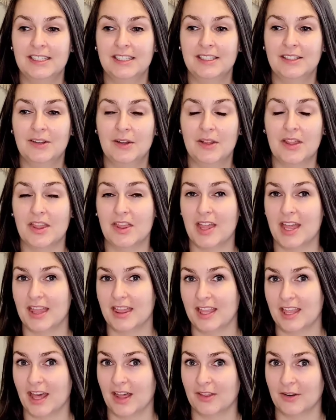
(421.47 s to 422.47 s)
than the
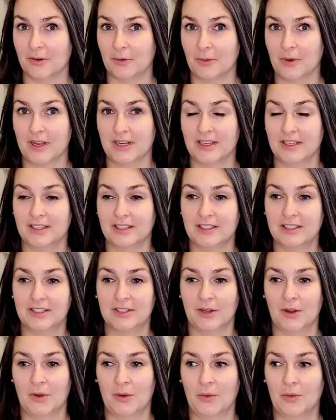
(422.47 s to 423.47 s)
other one.
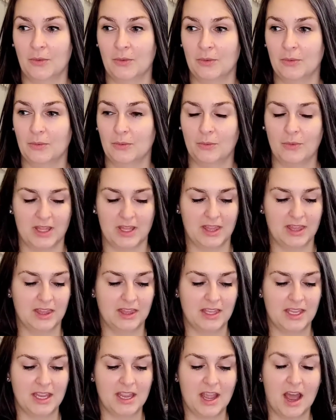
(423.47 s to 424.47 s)
So with
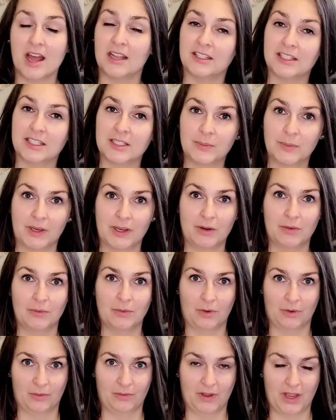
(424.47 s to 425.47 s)
the unspun
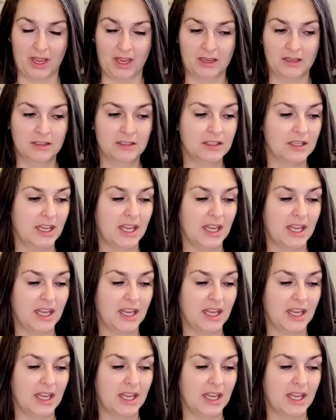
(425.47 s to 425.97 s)
roving,